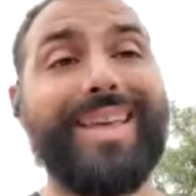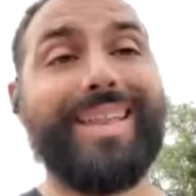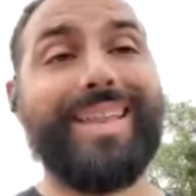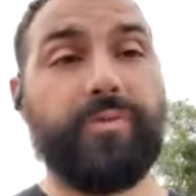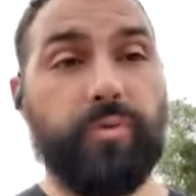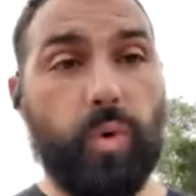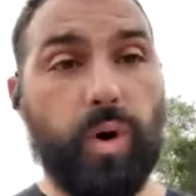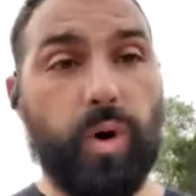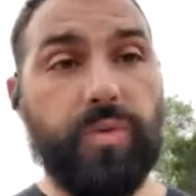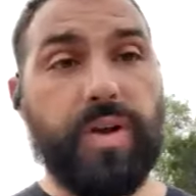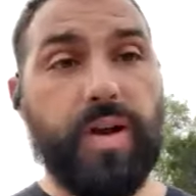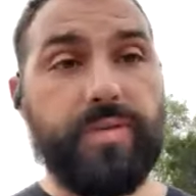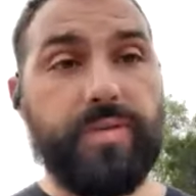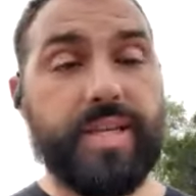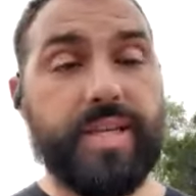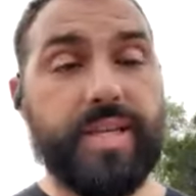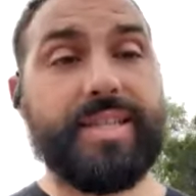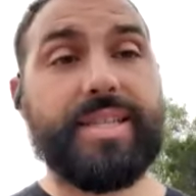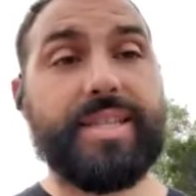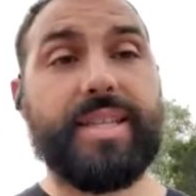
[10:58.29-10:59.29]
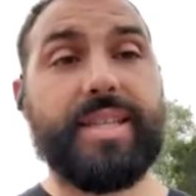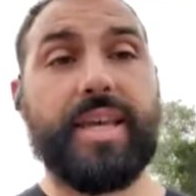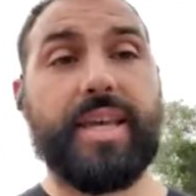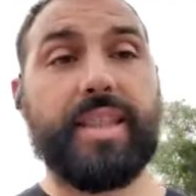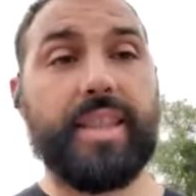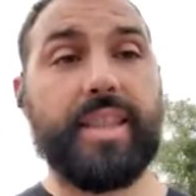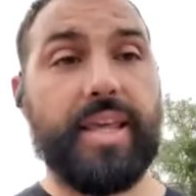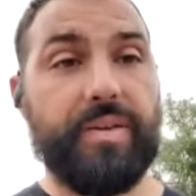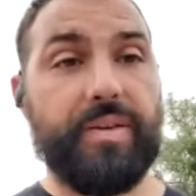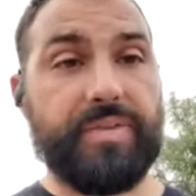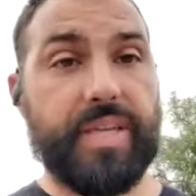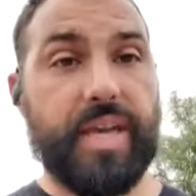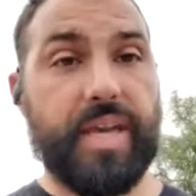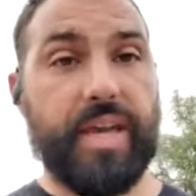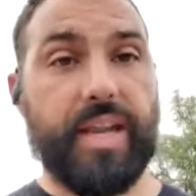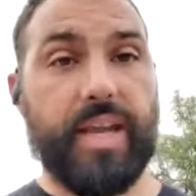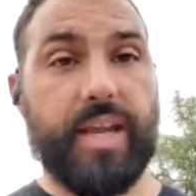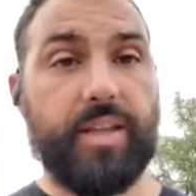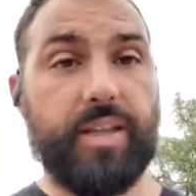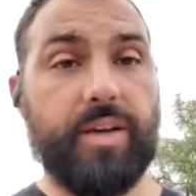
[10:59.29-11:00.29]
45 seconds, then left side
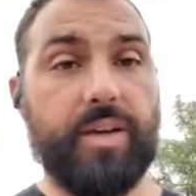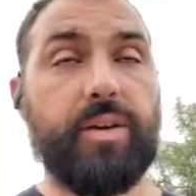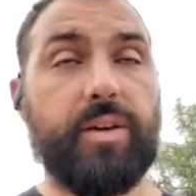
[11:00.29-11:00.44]
halo.